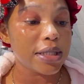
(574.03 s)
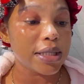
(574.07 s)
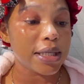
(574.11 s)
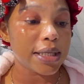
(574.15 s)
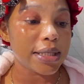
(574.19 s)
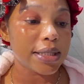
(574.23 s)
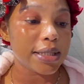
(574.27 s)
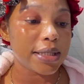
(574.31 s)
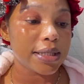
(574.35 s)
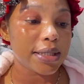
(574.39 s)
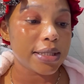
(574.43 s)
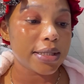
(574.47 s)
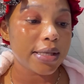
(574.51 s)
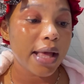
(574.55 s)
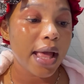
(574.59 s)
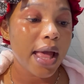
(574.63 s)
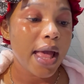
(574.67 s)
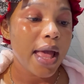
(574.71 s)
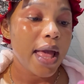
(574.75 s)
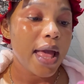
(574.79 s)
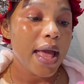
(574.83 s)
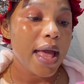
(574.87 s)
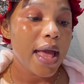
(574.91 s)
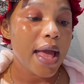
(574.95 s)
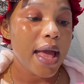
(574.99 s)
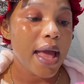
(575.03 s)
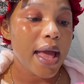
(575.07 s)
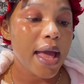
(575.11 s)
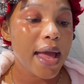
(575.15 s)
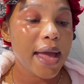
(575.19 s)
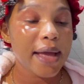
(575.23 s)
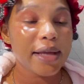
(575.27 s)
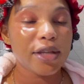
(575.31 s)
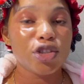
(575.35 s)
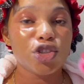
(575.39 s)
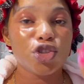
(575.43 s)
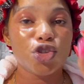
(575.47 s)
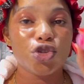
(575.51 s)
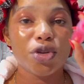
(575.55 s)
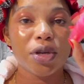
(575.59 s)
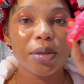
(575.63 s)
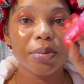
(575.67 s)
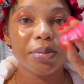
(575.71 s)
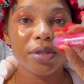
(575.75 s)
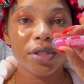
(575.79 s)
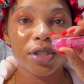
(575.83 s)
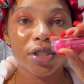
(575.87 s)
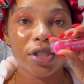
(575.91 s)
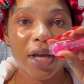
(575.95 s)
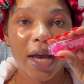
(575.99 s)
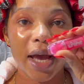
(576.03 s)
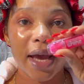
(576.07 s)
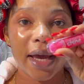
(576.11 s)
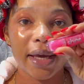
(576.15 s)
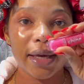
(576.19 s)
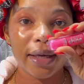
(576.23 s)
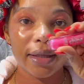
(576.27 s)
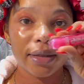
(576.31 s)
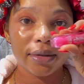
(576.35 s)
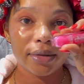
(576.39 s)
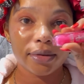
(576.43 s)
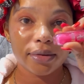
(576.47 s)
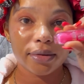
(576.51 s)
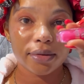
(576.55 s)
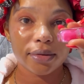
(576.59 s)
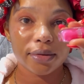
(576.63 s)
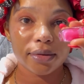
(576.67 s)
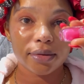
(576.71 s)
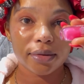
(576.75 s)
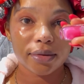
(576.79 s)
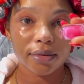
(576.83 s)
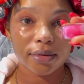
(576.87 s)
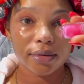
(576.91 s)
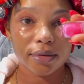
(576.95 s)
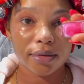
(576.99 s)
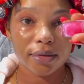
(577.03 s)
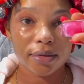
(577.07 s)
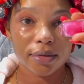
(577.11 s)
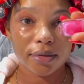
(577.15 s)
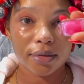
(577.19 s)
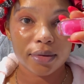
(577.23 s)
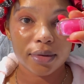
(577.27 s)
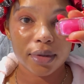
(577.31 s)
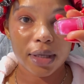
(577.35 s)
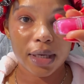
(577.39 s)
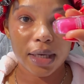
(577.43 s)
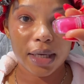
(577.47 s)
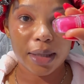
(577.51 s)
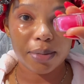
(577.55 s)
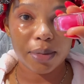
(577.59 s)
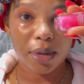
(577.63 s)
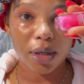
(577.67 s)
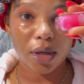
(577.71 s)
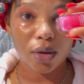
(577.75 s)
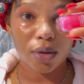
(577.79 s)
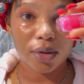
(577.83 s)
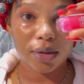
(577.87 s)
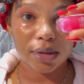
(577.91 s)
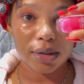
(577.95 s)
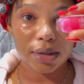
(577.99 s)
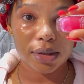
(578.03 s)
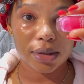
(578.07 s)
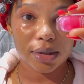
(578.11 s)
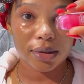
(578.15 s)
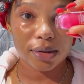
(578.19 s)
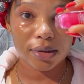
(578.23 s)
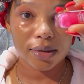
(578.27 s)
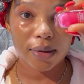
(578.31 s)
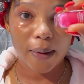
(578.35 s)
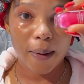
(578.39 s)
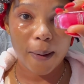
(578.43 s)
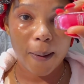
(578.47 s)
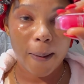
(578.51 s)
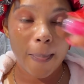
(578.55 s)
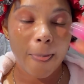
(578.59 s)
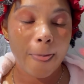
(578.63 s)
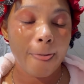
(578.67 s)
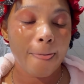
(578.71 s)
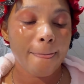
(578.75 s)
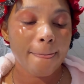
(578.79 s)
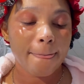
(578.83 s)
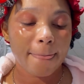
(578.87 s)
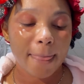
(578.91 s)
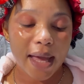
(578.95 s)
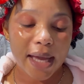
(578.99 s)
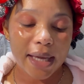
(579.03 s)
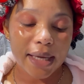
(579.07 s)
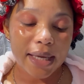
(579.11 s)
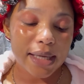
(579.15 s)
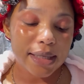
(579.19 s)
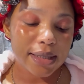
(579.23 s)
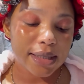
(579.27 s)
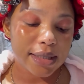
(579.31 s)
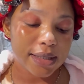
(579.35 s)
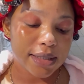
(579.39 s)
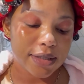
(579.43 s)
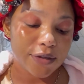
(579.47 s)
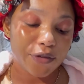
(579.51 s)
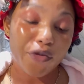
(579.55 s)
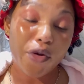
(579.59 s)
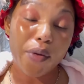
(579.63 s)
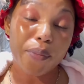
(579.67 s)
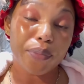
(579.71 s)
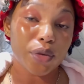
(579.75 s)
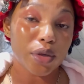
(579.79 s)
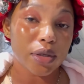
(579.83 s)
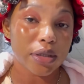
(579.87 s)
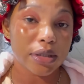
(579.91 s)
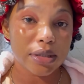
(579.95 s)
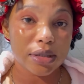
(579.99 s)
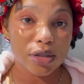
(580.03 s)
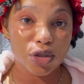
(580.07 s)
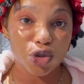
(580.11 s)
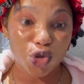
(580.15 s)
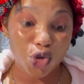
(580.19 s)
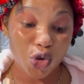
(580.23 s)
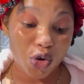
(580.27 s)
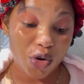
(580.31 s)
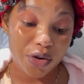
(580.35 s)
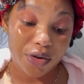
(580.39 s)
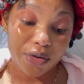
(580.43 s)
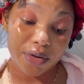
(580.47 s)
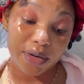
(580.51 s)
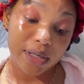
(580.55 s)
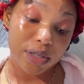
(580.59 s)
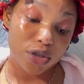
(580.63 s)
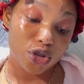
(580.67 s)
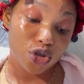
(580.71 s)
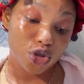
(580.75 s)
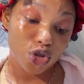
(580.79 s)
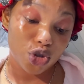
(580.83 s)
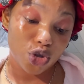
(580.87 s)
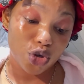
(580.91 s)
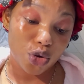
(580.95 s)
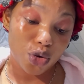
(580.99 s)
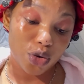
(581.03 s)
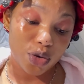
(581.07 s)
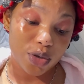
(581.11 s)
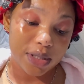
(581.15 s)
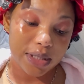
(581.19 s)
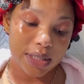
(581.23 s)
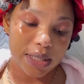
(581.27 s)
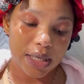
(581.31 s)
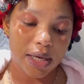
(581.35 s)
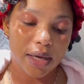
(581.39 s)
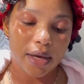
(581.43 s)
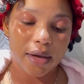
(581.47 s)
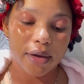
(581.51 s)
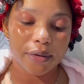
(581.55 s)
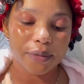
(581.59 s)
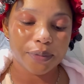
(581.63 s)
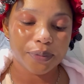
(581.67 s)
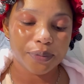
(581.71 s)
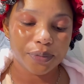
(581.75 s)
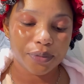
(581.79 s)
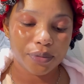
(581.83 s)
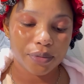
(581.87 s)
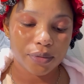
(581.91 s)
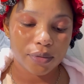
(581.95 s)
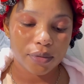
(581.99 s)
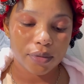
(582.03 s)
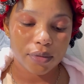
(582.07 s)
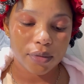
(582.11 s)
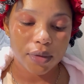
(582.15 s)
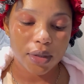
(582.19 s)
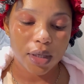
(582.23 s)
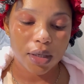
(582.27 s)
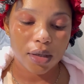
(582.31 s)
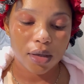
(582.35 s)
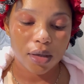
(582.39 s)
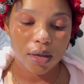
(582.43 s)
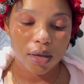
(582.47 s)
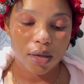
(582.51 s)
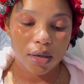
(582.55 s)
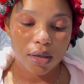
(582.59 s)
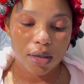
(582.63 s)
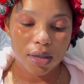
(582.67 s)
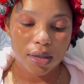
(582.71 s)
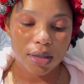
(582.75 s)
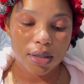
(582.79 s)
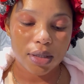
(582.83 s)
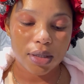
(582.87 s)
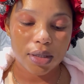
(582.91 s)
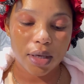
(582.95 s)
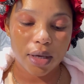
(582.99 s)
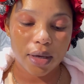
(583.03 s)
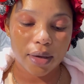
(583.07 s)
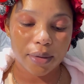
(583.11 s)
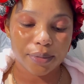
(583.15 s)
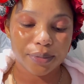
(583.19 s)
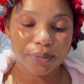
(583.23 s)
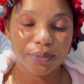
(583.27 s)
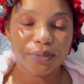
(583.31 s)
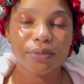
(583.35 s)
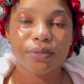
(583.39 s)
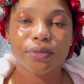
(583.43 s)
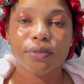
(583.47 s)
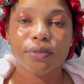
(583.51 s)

this extreme shine lip gloss. I get this from the drugstore stores here. DM.